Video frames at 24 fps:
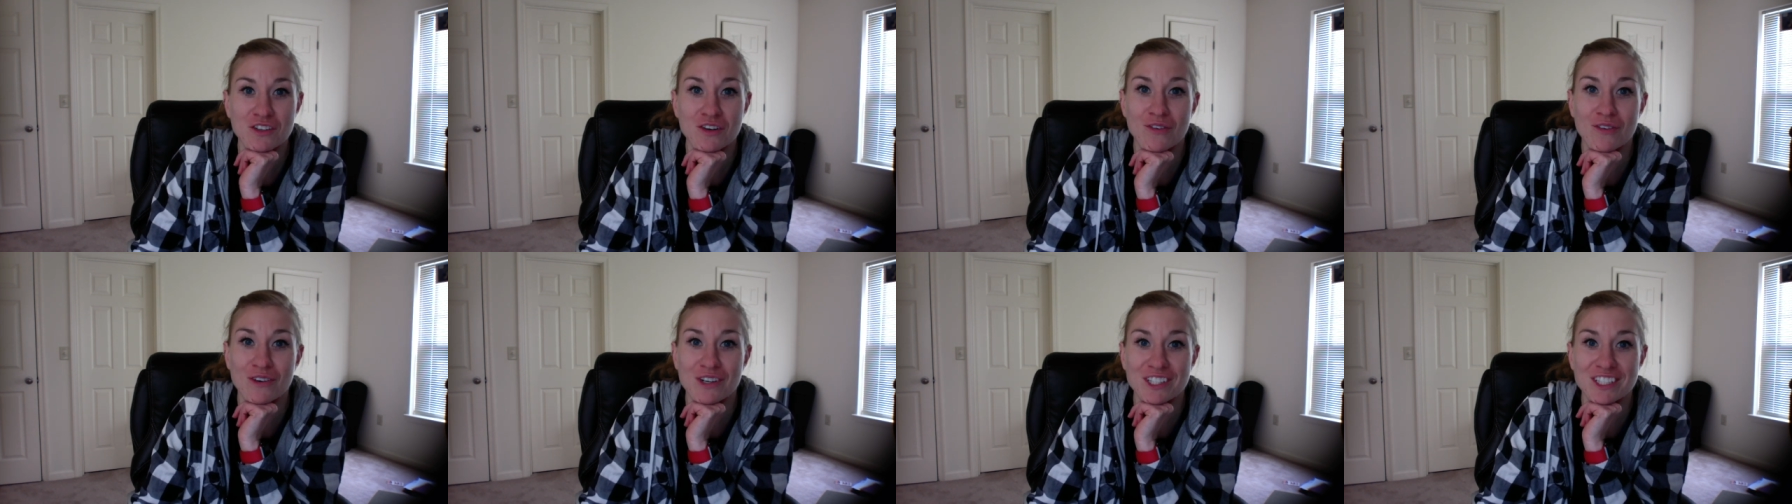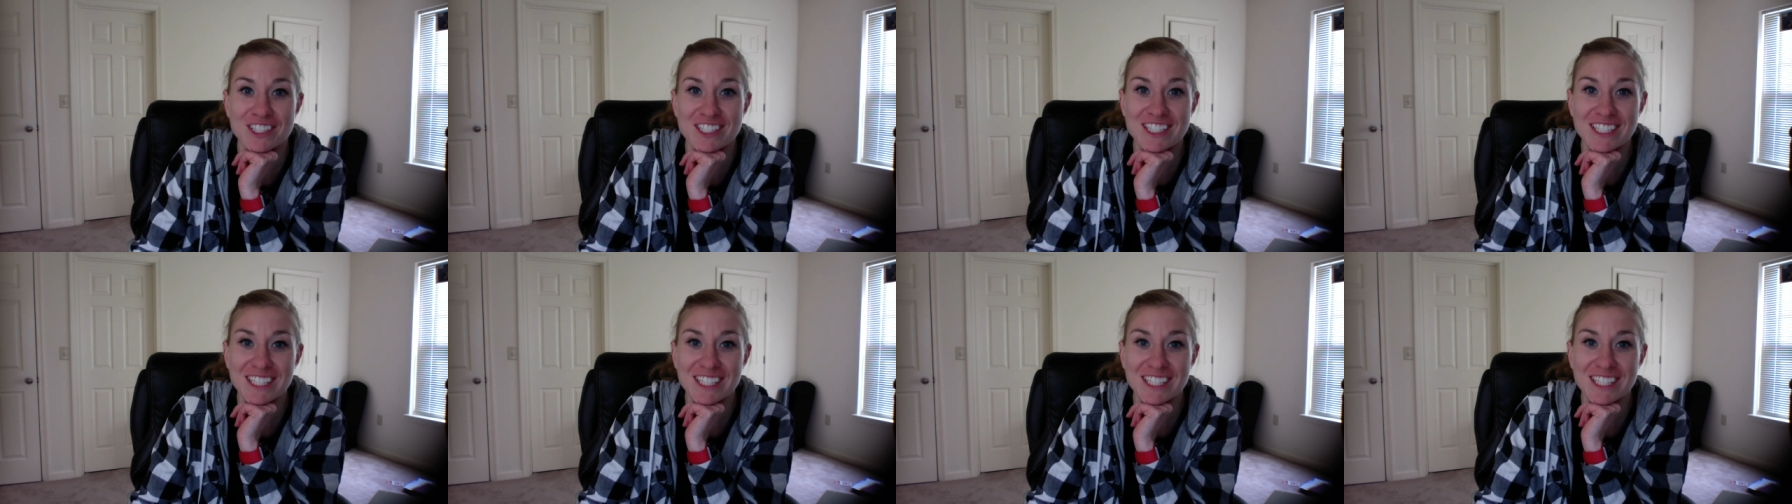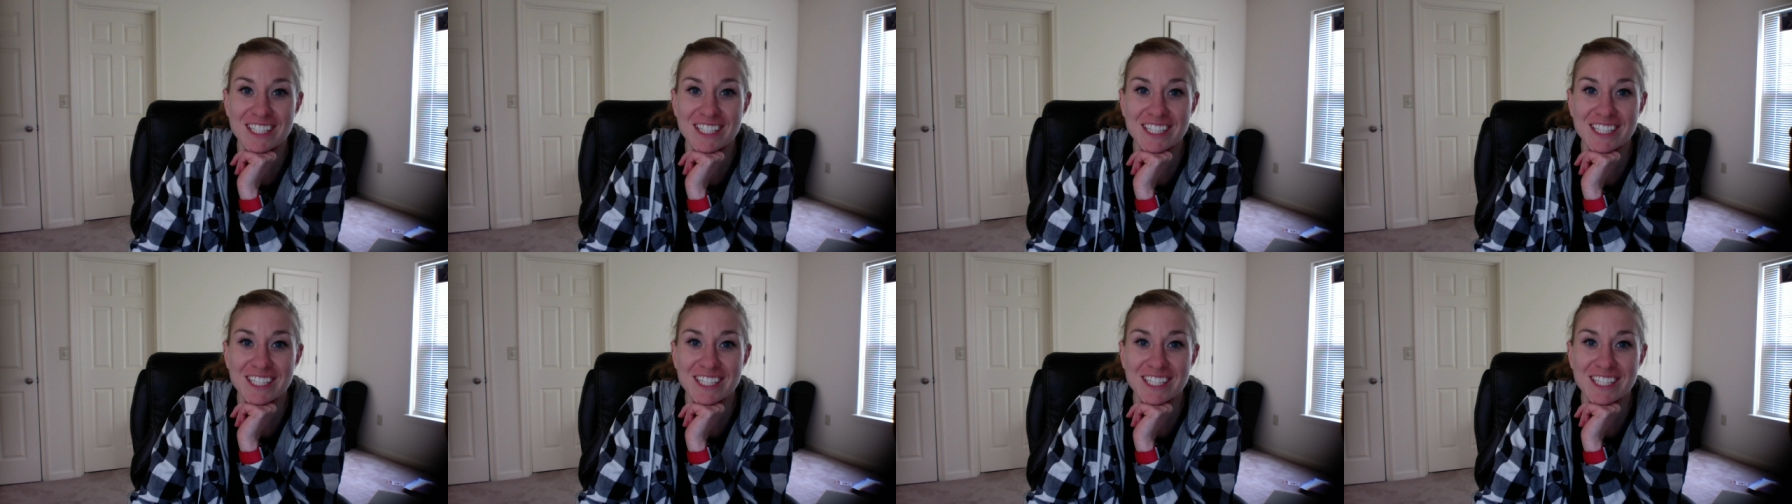
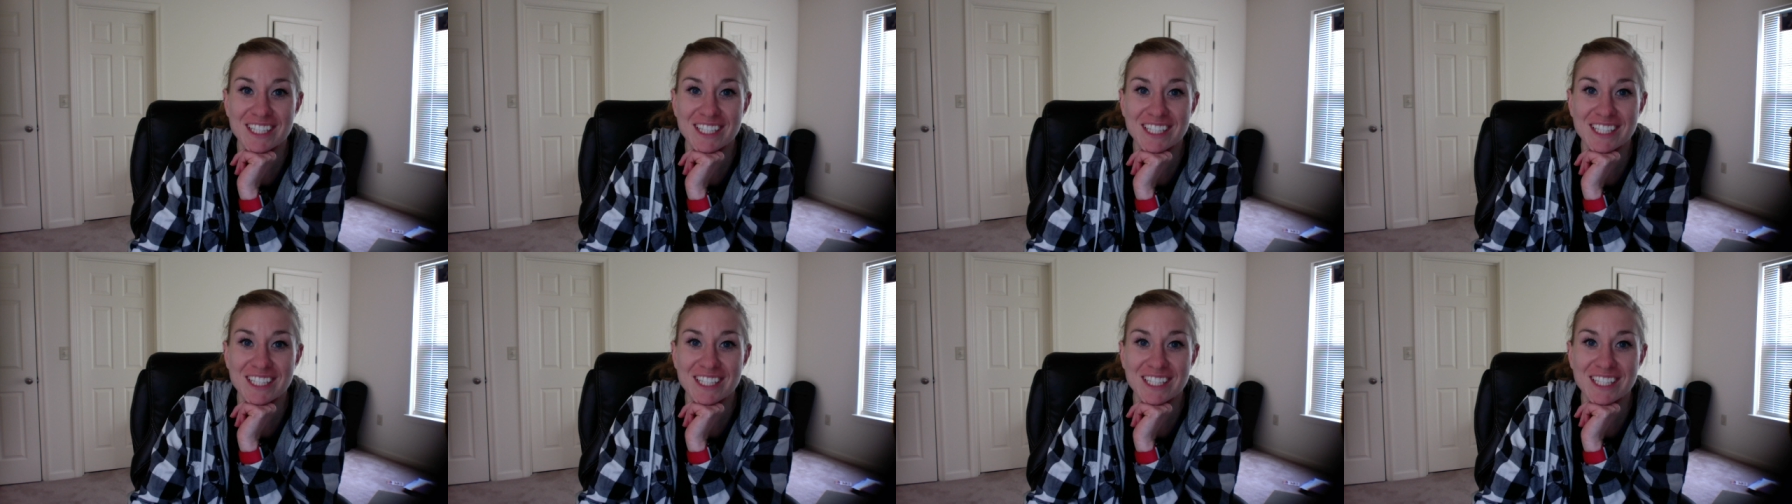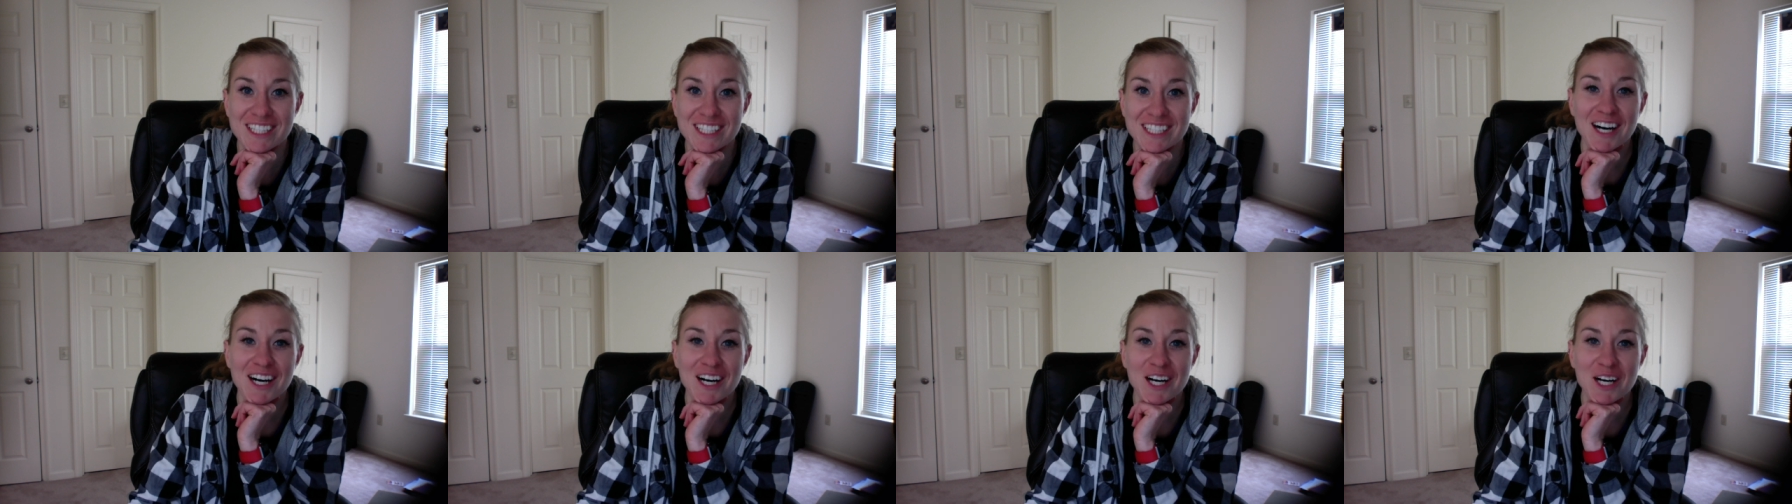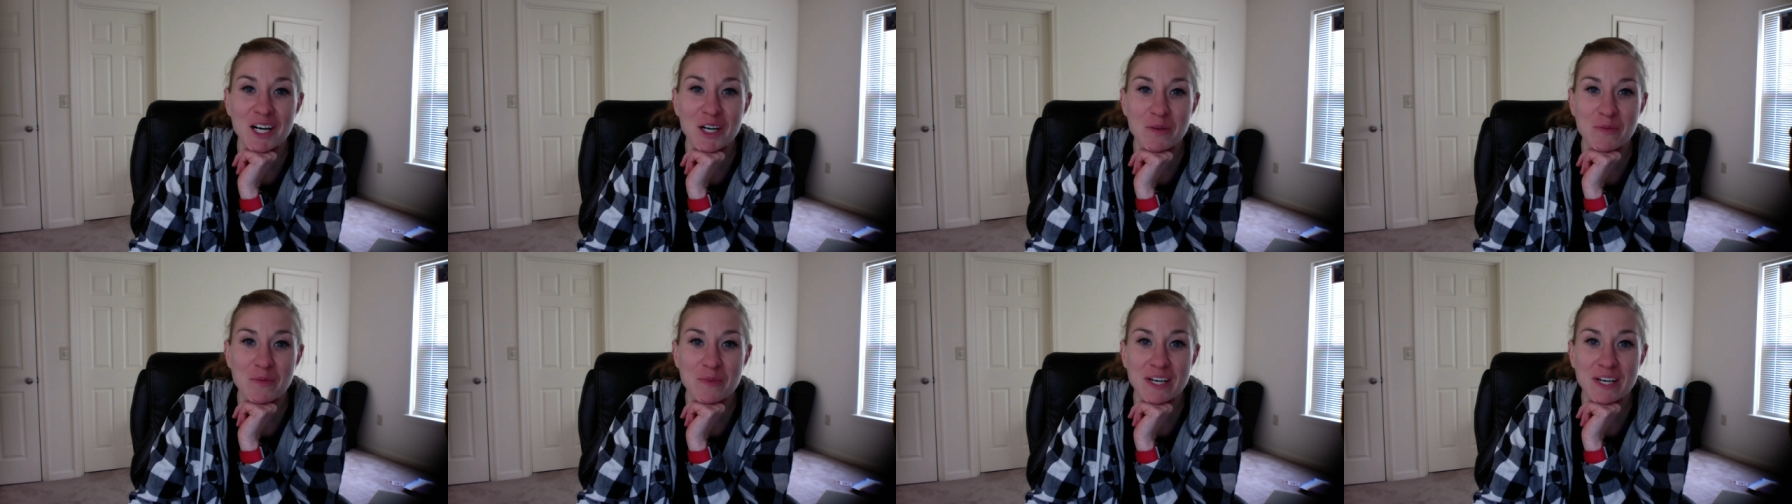quarantine. Um,